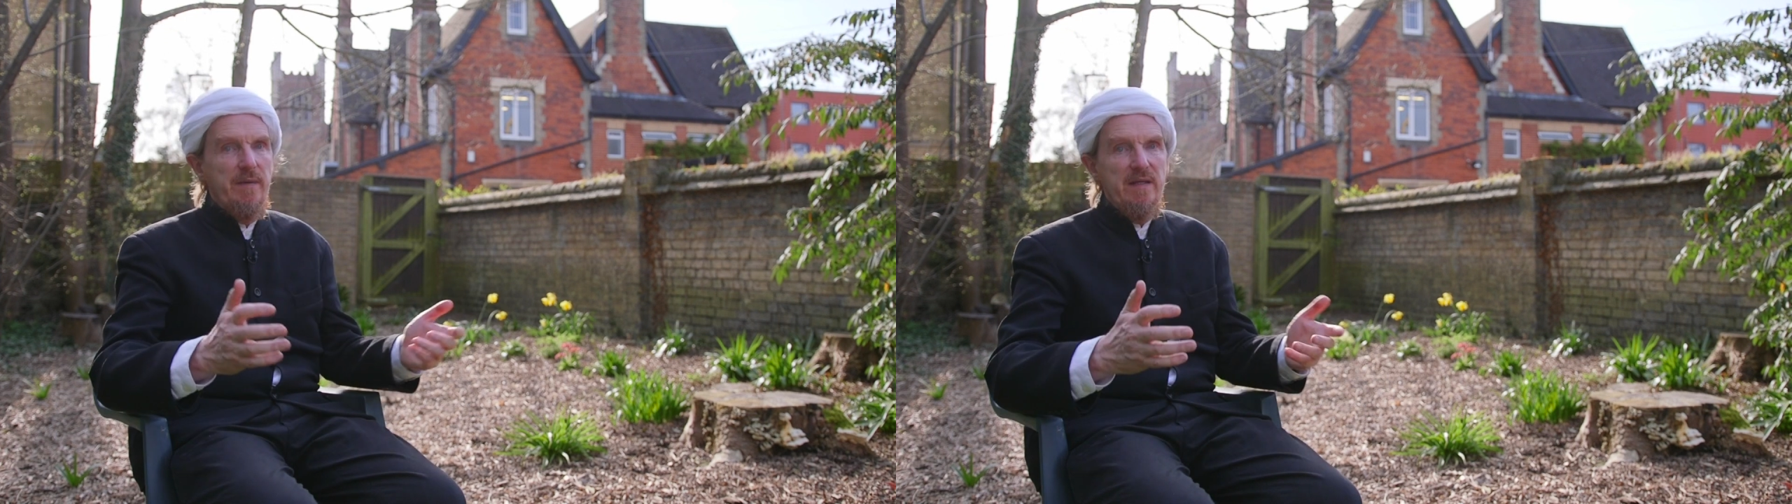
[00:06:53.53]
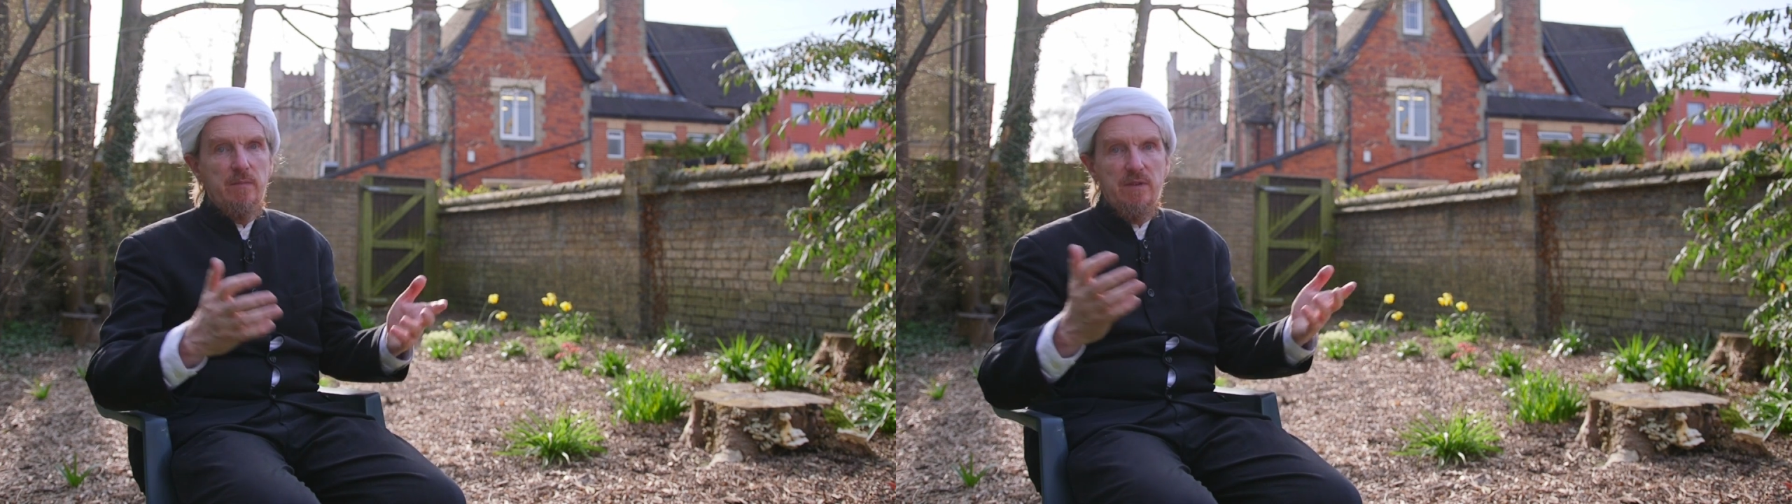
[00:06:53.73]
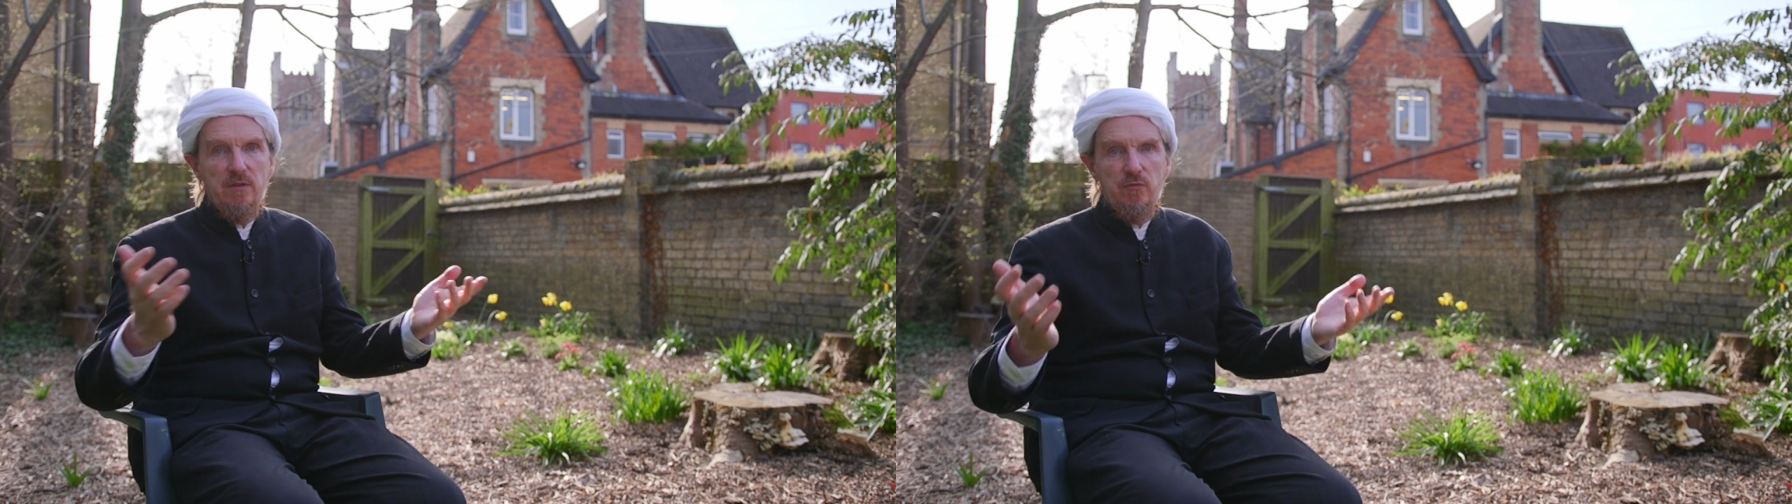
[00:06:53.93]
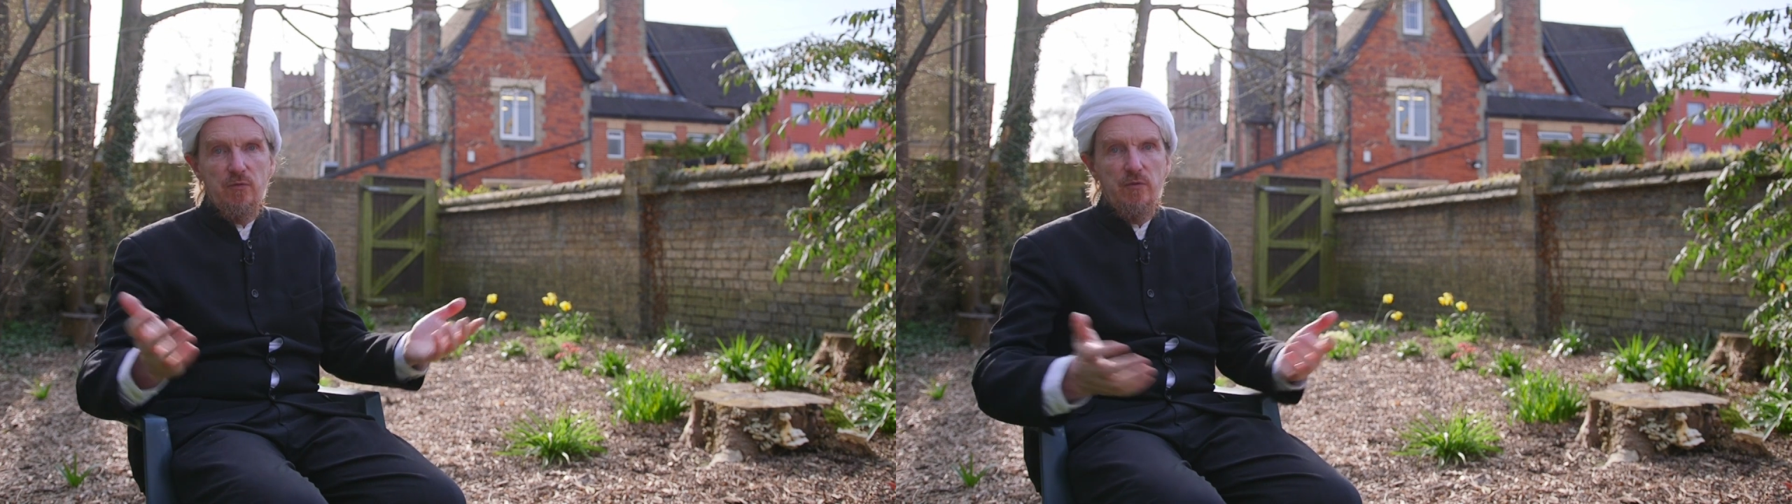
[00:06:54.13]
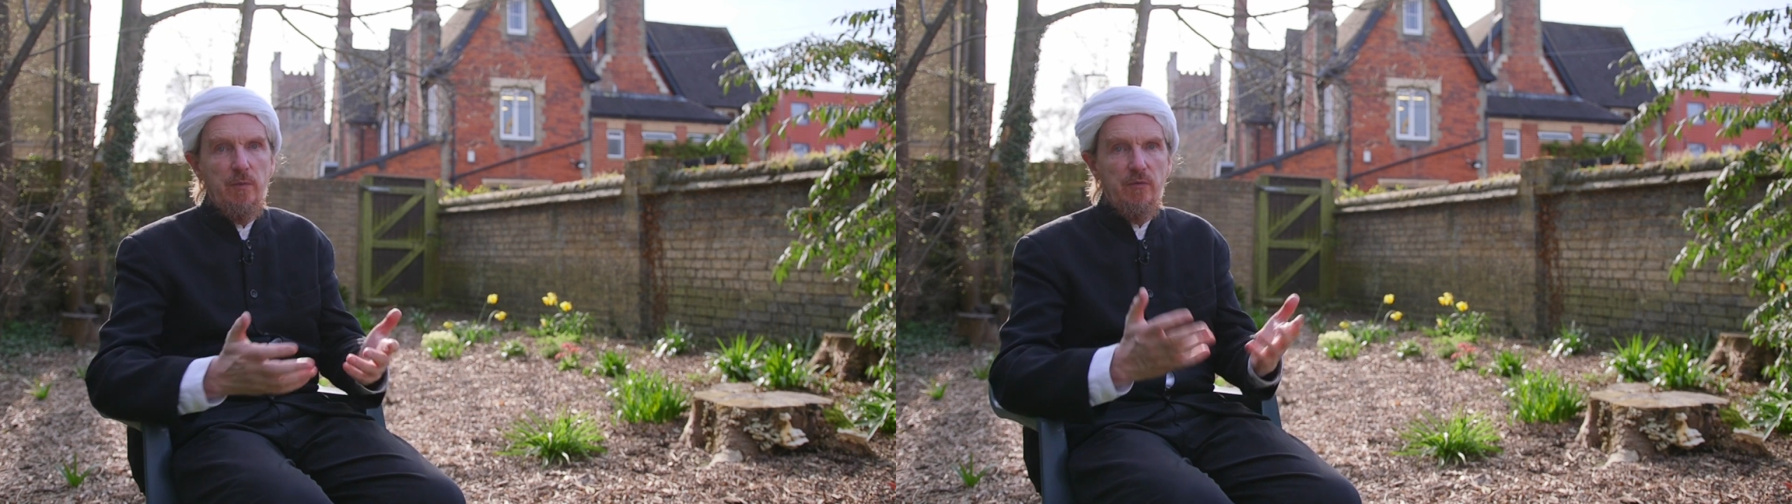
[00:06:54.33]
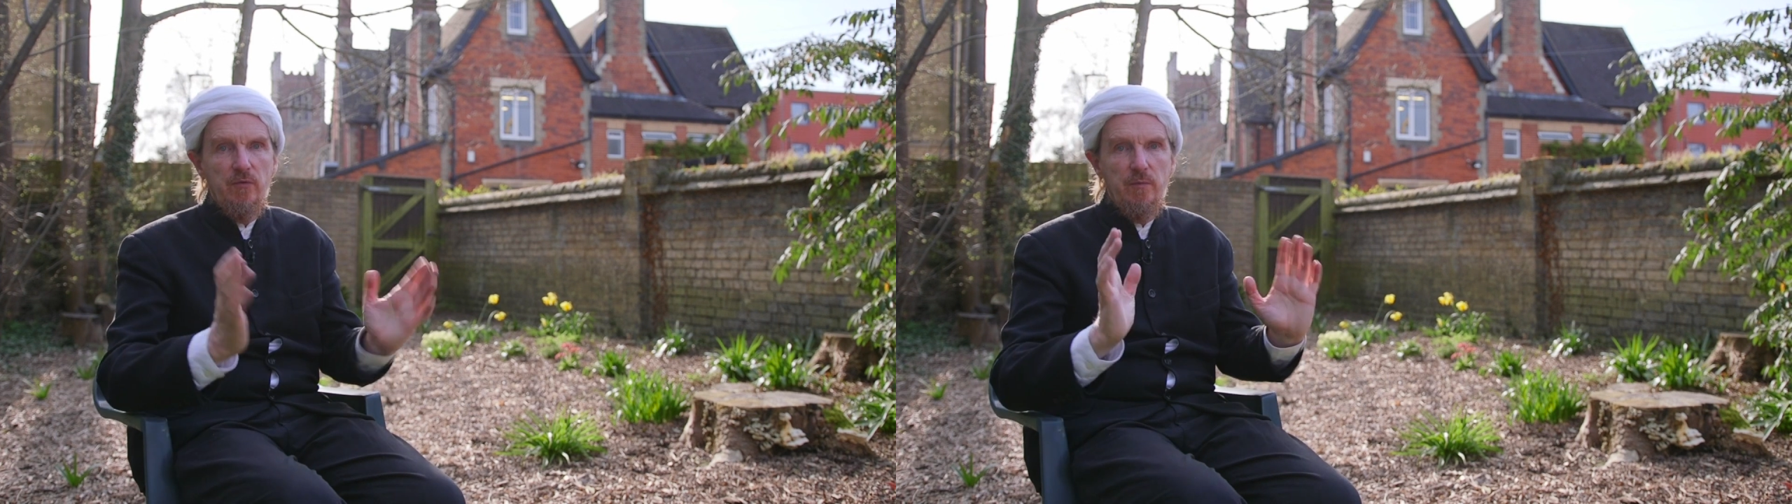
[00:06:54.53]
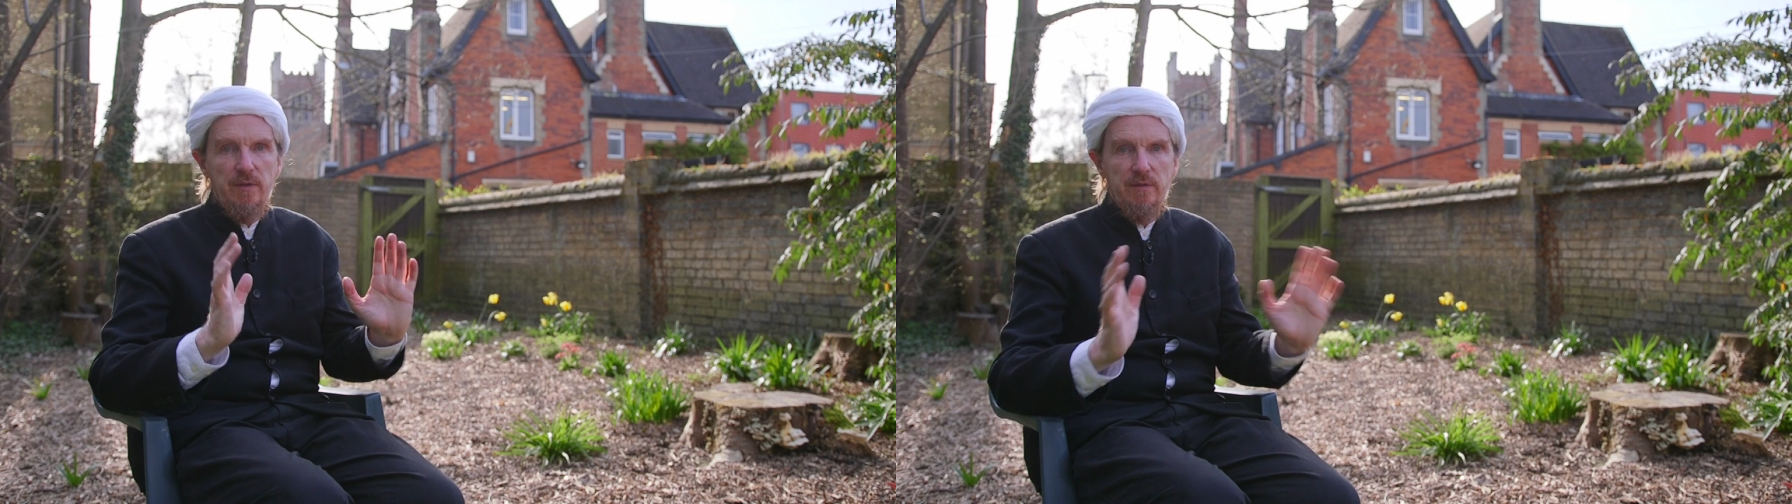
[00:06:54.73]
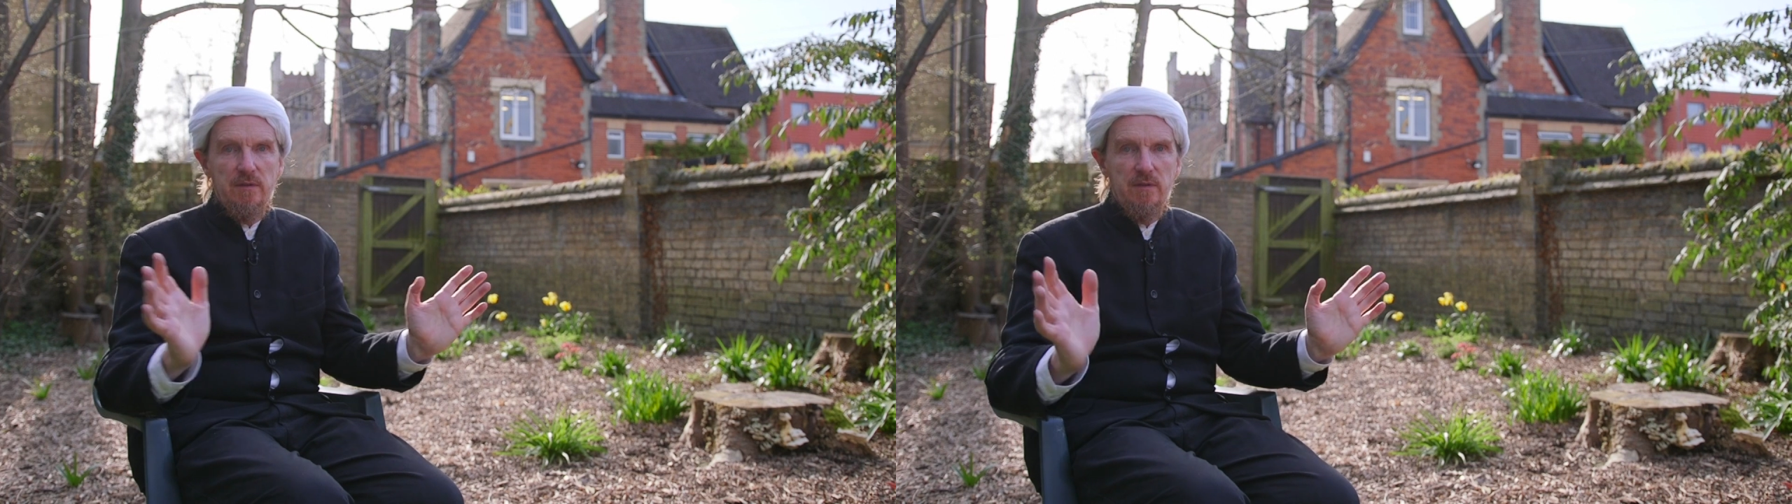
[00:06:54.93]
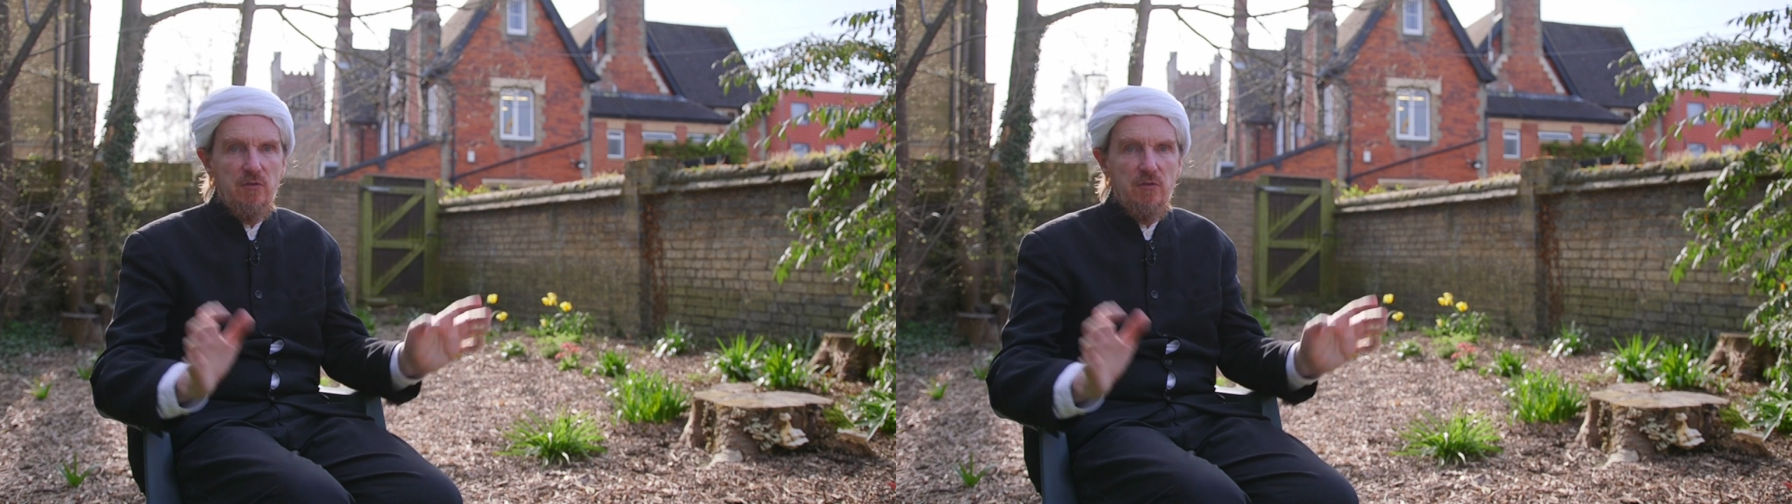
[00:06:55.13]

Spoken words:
babies, responsibility.